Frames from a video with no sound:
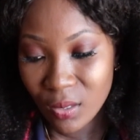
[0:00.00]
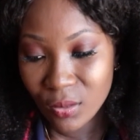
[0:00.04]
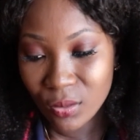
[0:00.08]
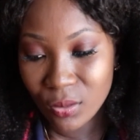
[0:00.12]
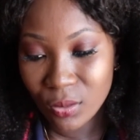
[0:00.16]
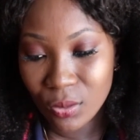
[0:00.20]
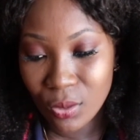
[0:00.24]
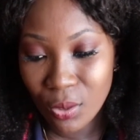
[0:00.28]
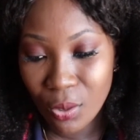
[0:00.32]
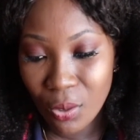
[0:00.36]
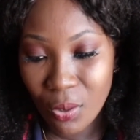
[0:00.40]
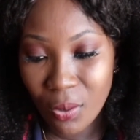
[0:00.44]

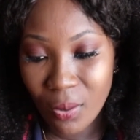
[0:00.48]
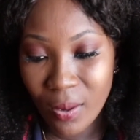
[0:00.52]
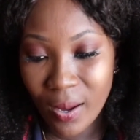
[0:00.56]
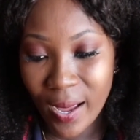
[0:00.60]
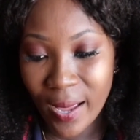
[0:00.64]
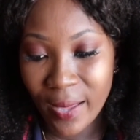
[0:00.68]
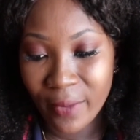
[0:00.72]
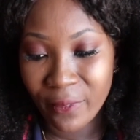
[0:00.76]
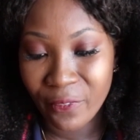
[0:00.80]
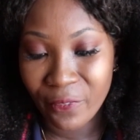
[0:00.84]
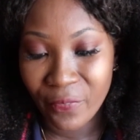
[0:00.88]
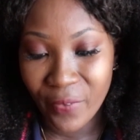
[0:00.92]
though
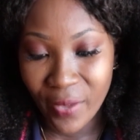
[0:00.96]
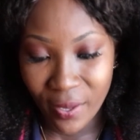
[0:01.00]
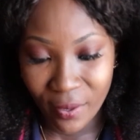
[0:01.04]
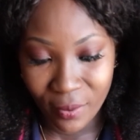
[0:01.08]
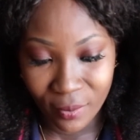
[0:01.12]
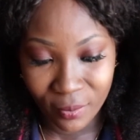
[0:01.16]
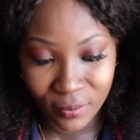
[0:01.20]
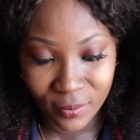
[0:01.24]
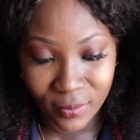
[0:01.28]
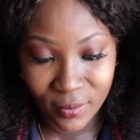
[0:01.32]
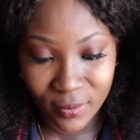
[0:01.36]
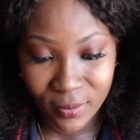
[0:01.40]
I
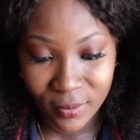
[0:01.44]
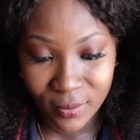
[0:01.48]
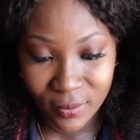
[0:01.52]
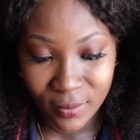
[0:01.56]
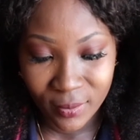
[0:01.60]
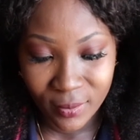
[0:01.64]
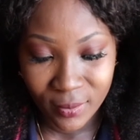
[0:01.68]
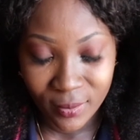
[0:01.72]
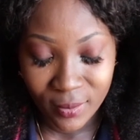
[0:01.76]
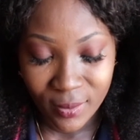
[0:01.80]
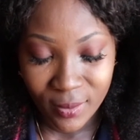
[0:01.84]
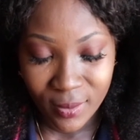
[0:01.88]
failed
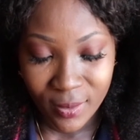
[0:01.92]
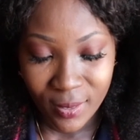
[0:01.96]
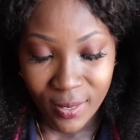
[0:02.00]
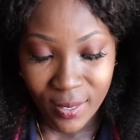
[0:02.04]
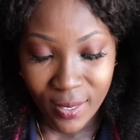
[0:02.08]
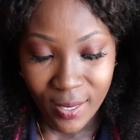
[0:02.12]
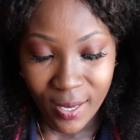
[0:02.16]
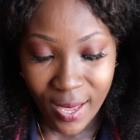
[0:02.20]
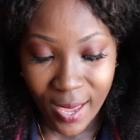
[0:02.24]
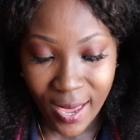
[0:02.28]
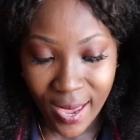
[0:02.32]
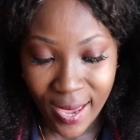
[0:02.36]

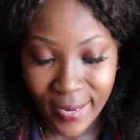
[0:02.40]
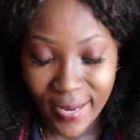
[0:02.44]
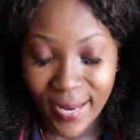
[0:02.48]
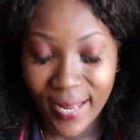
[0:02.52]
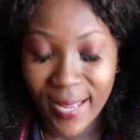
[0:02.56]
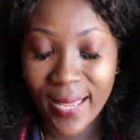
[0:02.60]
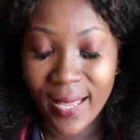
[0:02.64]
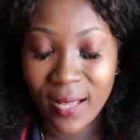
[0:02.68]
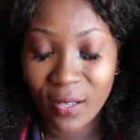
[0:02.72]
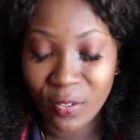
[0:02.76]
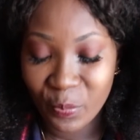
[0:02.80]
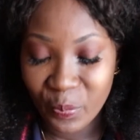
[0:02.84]
and
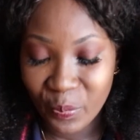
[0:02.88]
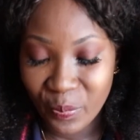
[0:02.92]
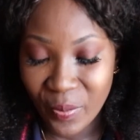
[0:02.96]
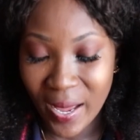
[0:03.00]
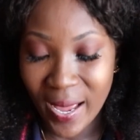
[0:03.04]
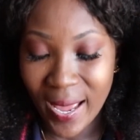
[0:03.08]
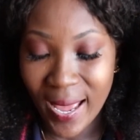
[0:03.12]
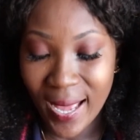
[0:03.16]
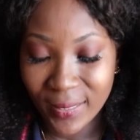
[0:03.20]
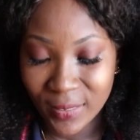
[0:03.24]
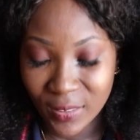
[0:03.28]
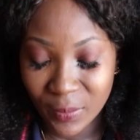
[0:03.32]
I
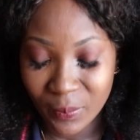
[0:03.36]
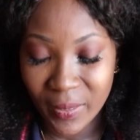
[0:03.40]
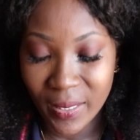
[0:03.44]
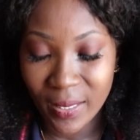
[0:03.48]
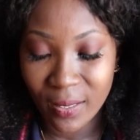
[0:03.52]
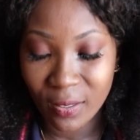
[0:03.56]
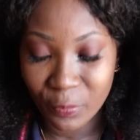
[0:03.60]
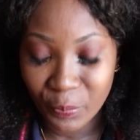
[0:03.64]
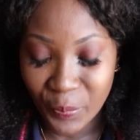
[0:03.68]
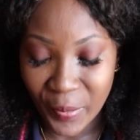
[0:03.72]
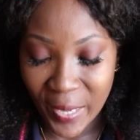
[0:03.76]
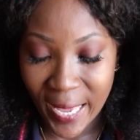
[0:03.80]
had to be
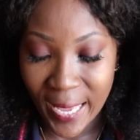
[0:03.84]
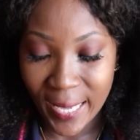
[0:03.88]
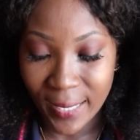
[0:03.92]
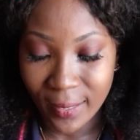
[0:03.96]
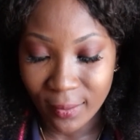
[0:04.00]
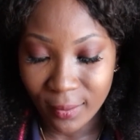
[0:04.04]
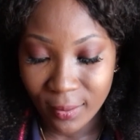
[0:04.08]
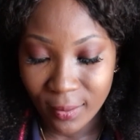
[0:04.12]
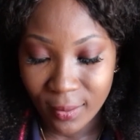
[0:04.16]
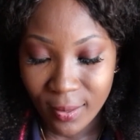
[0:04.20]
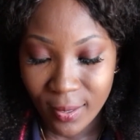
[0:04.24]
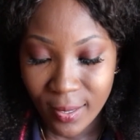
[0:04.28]
held
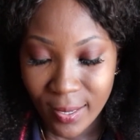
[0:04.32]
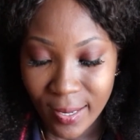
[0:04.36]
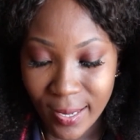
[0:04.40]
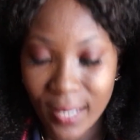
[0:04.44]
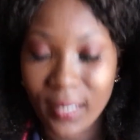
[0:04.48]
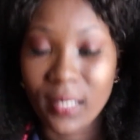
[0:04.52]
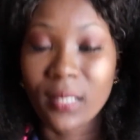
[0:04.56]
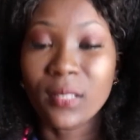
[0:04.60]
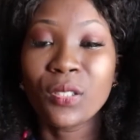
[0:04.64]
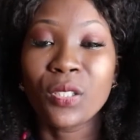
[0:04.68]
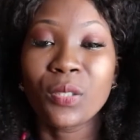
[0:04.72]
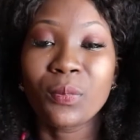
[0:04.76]
back
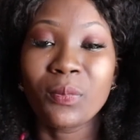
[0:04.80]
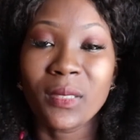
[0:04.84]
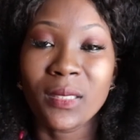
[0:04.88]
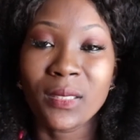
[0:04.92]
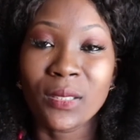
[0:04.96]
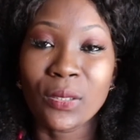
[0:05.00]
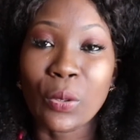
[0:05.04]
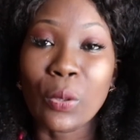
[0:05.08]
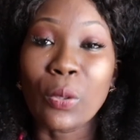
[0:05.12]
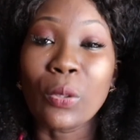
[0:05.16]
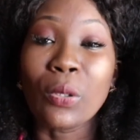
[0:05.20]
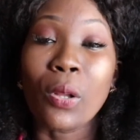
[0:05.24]
and it took me
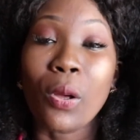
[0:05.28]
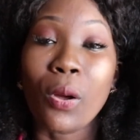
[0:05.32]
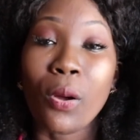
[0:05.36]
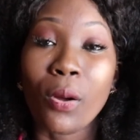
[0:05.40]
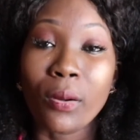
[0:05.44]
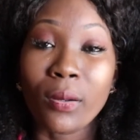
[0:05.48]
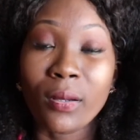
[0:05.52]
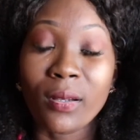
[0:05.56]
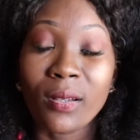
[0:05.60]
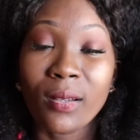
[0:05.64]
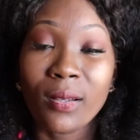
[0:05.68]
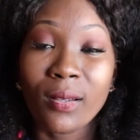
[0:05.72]
so
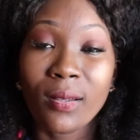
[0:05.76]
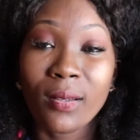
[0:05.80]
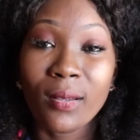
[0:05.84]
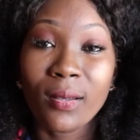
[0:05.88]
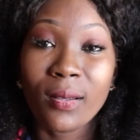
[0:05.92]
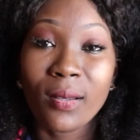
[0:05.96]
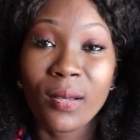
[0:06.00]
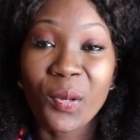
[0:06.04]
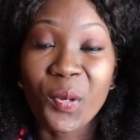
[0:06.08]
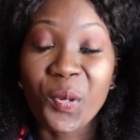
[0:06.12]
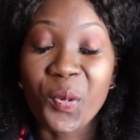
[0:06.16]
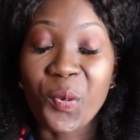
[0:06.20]
long,
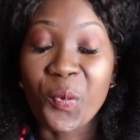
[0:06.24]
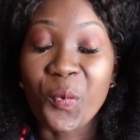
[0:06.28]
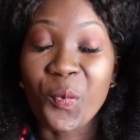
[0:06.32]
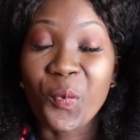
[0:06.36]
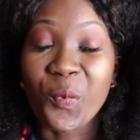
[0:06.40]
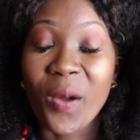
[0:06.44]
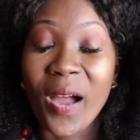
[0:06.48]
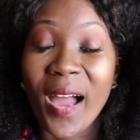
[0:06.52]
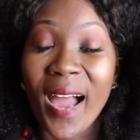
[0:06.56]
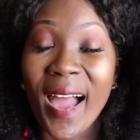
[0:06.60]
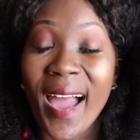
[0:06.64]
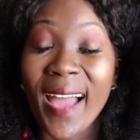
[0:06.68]

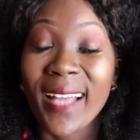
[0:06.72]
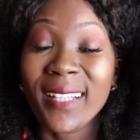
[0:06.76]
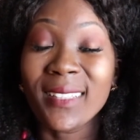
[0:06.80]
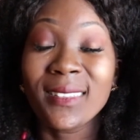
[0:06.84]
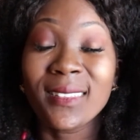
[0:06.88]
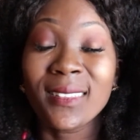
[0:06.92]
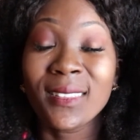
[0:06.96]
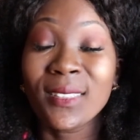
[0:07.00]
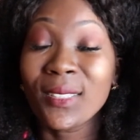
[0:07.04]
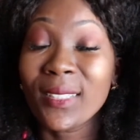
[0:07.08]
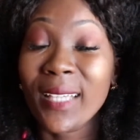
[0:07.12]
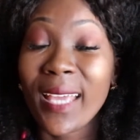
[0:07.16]
I
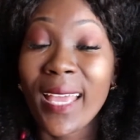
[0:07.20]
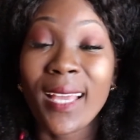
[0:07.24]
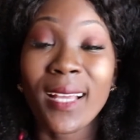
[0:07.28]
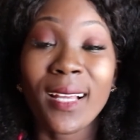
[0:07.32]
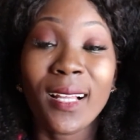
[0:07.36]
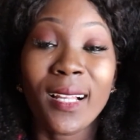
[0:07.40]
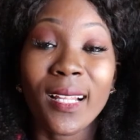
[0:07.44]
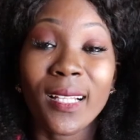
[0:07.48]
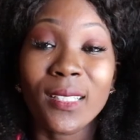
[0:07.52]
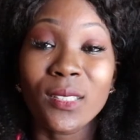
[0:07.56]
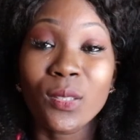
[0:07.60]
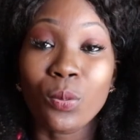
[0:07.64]
took
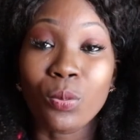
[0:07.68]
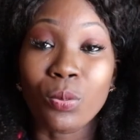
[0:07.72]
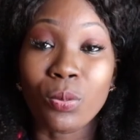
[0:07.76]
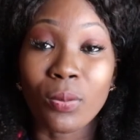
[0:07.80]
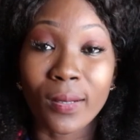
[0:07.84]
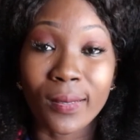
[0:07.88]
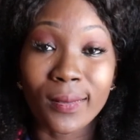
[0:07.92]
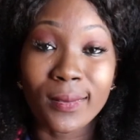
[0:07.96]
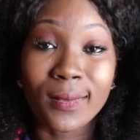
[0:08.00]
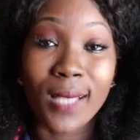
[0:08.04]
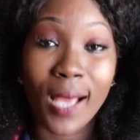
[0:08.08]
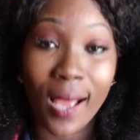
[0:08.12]
NCLEX
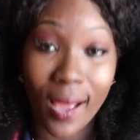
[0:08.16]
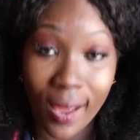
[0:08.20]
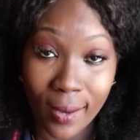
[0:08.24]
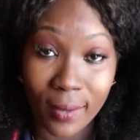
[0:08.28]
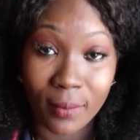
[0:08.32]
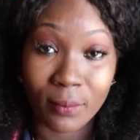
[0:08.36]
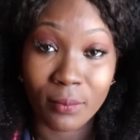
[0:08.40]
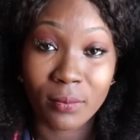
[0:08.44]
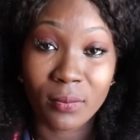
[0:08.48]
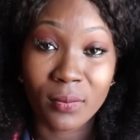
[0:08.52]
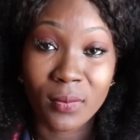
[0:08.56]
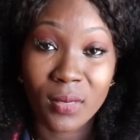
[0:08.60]
one
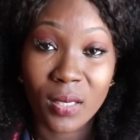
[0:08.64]
time